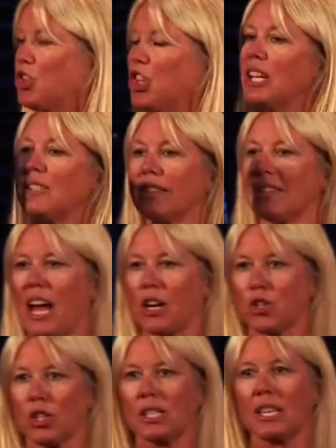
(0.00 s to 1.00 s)
what Jesus
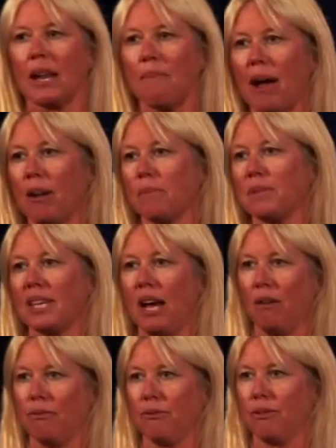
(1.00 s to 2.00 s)
actually said about
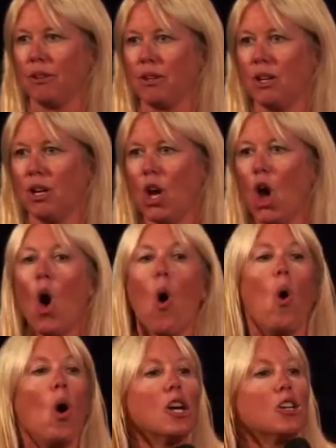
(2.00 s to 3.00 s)
himself?
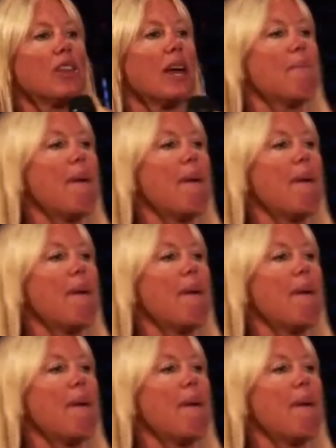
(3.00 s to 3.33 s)
Or do